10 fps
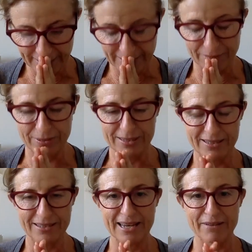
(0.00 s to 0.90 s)
give this
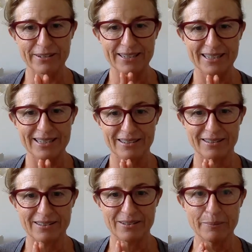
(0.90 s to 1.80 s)
to Stephanie
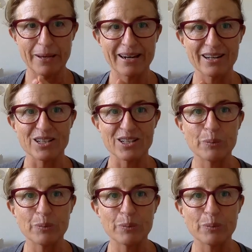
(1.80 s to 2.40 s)
to manage.